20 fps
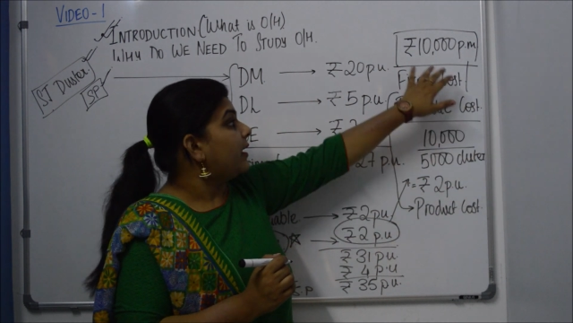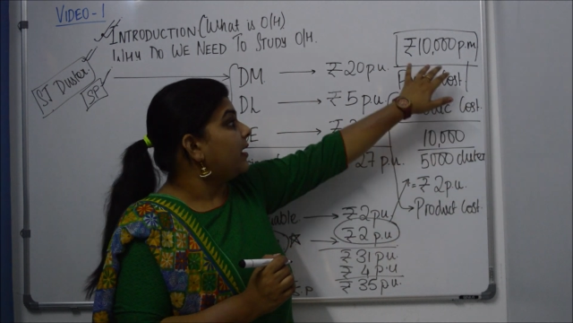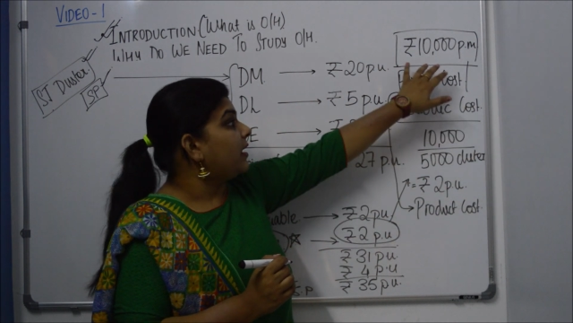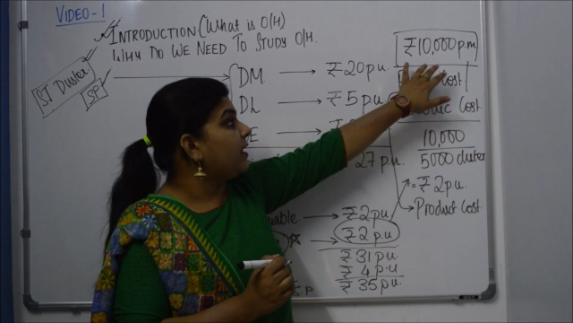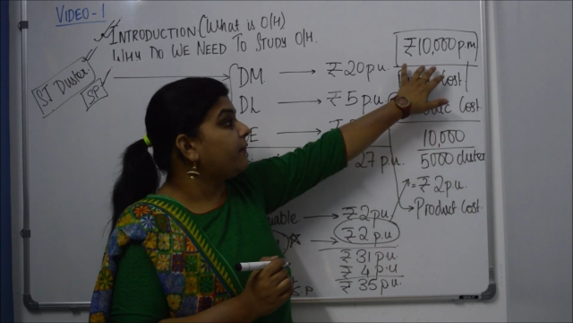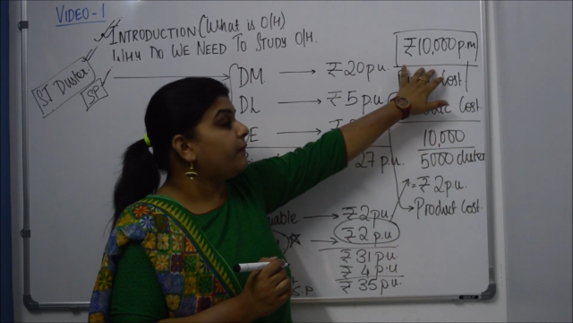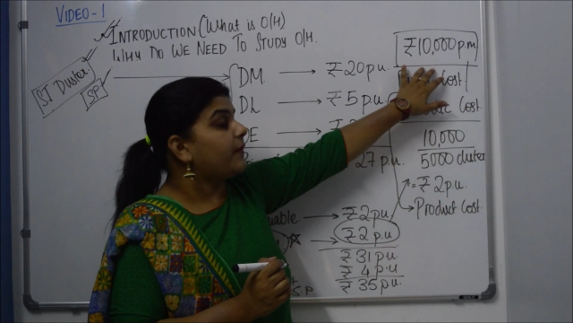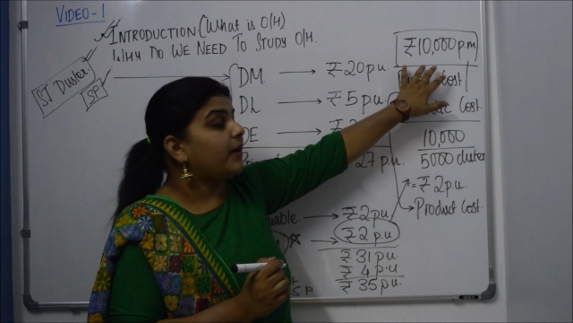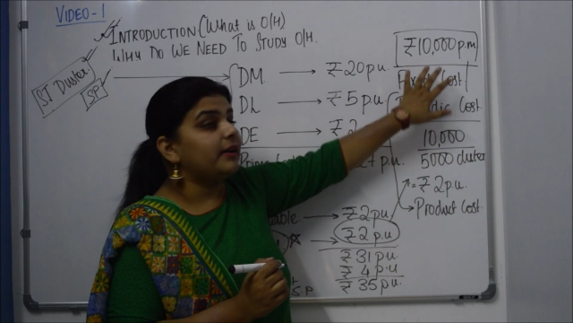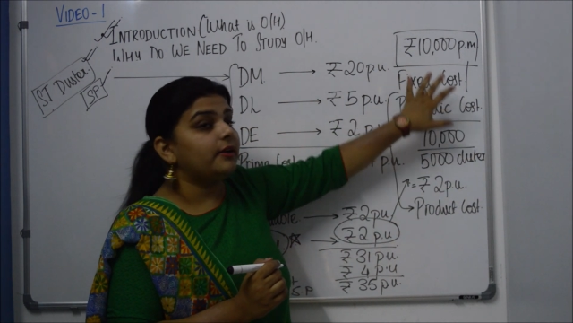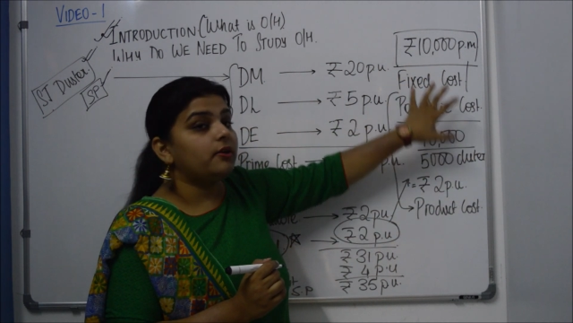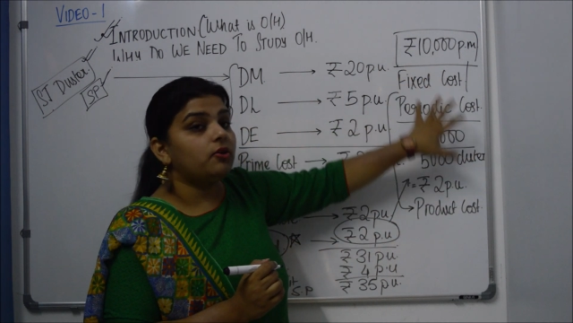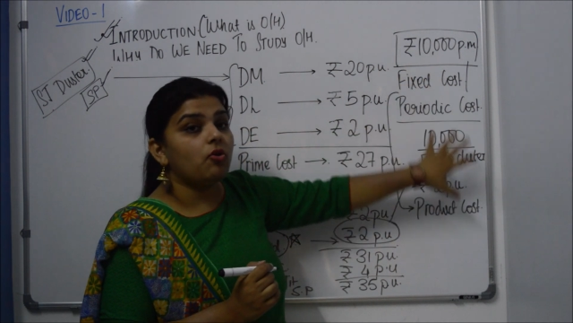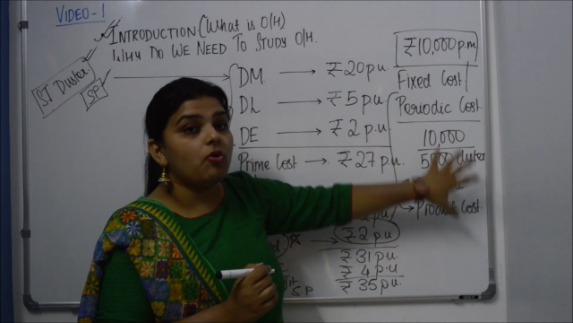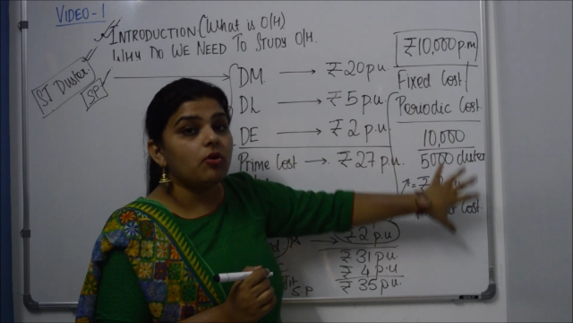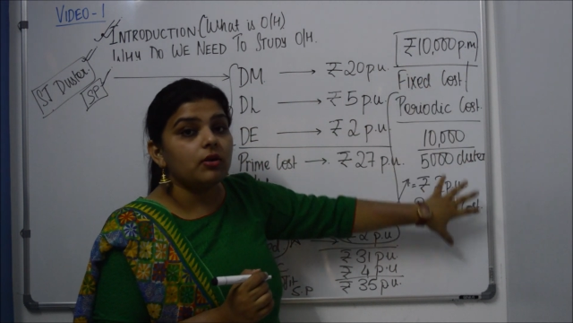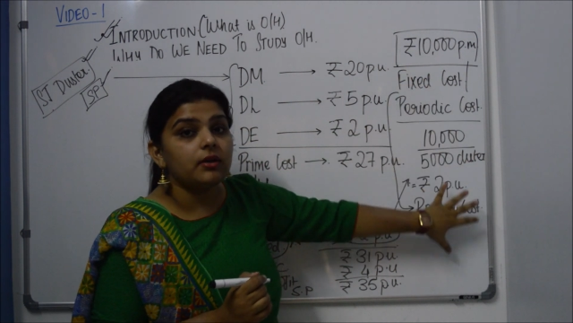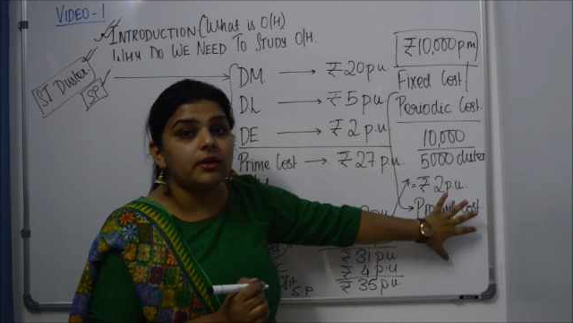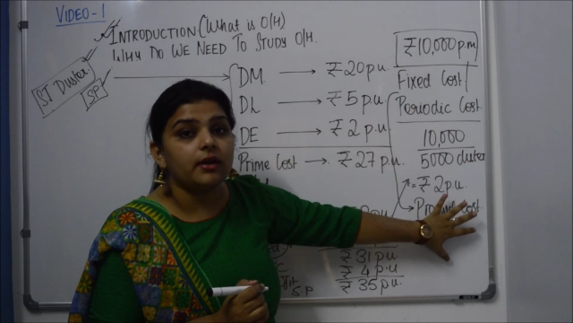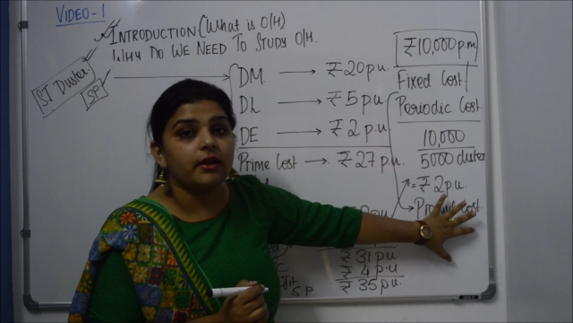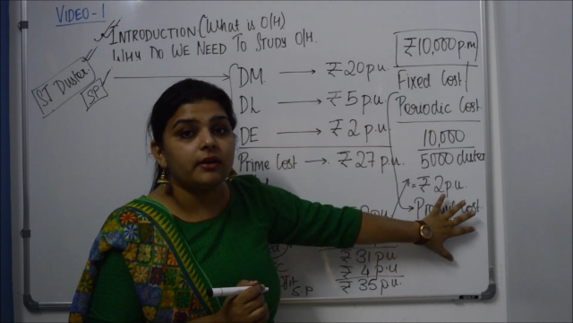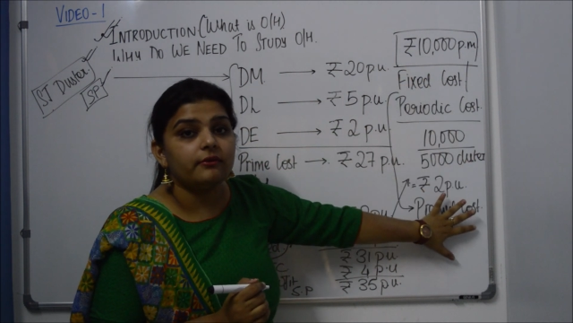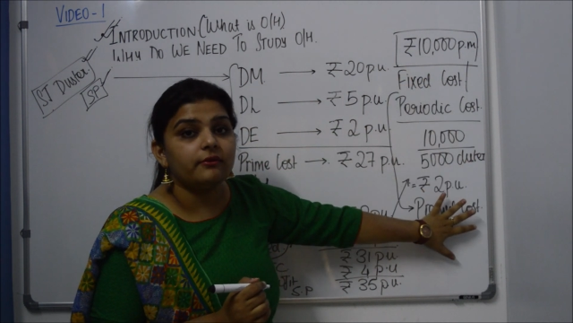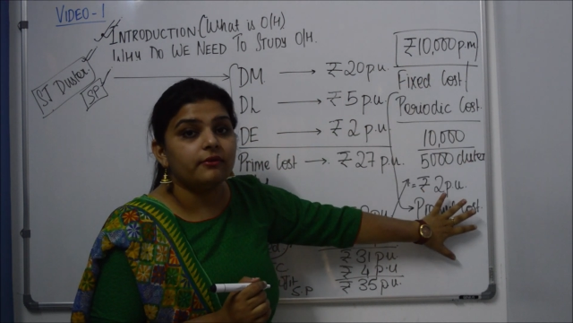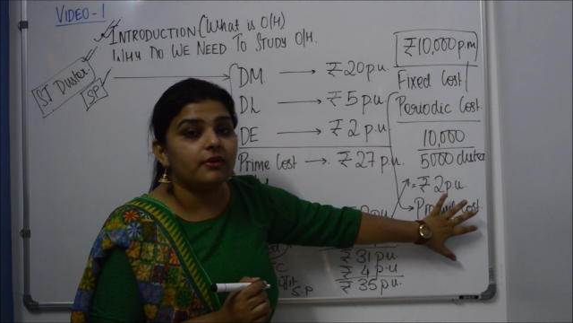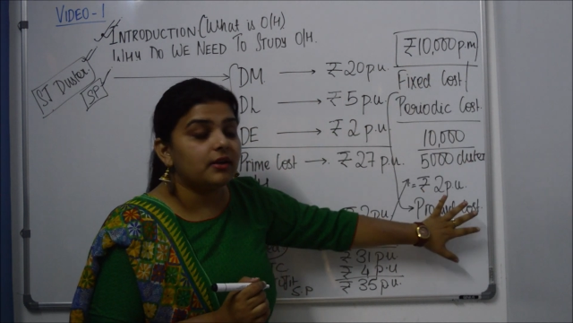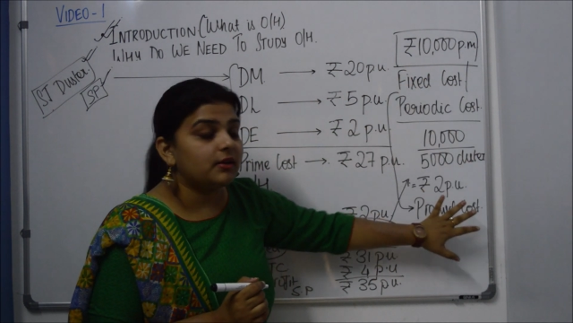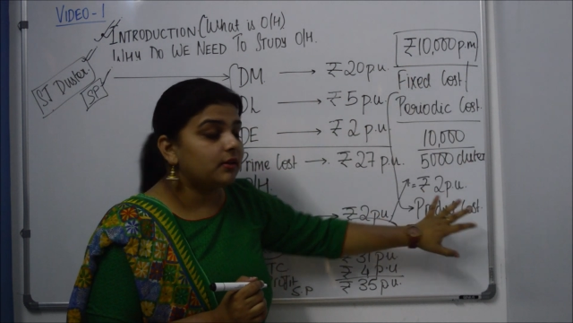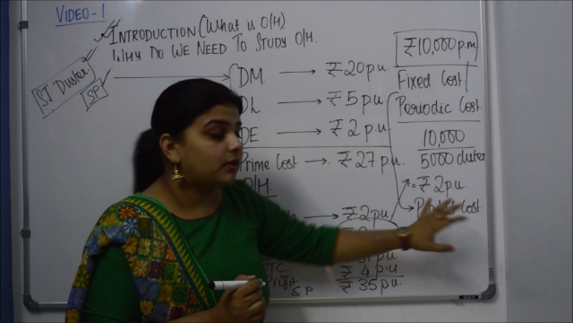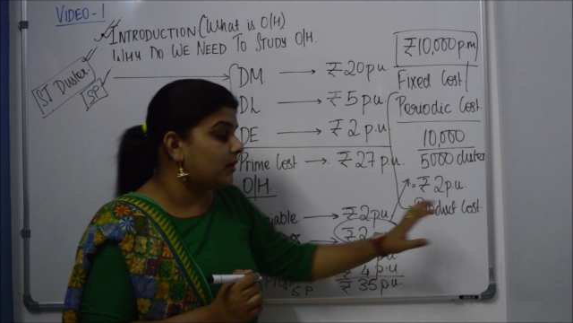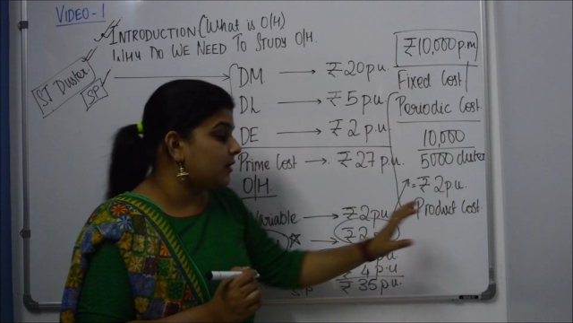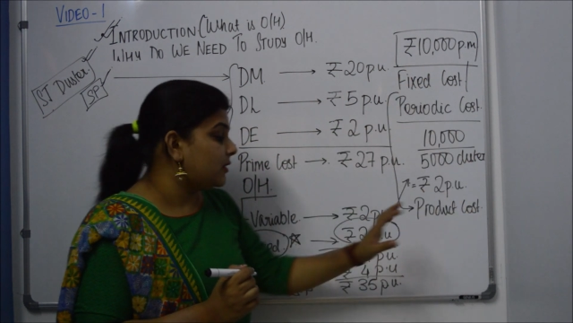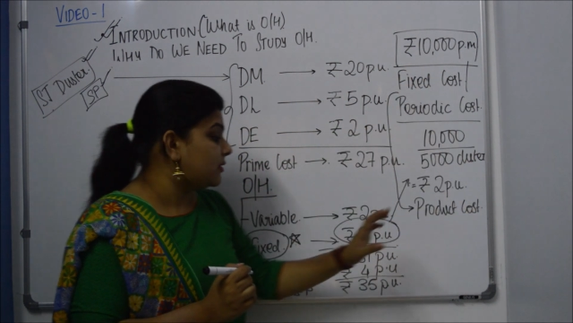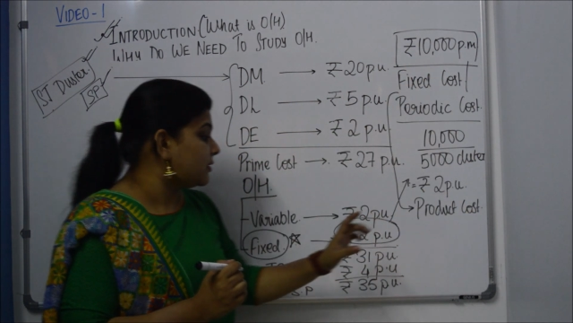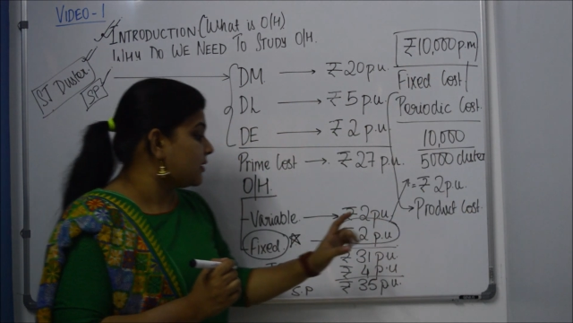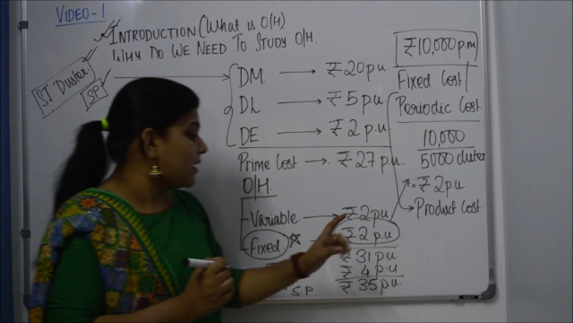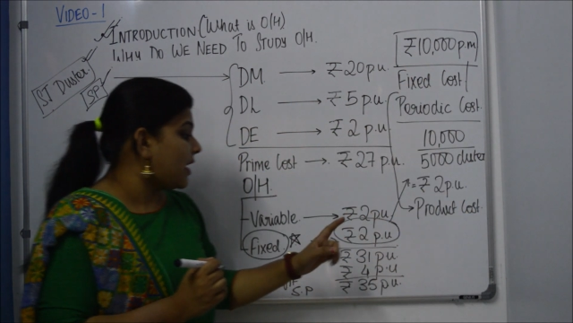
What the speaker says: If I don't convert this,